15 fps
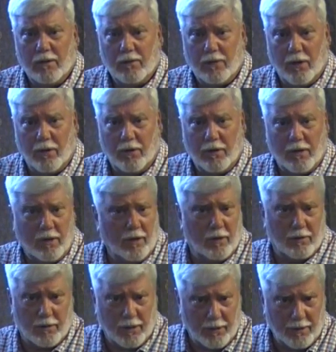year to
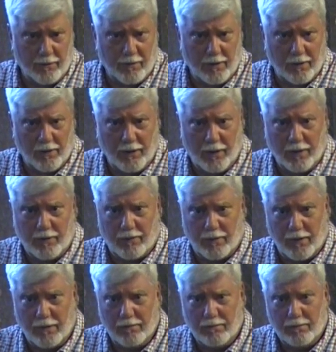year, Tishri to Tishri,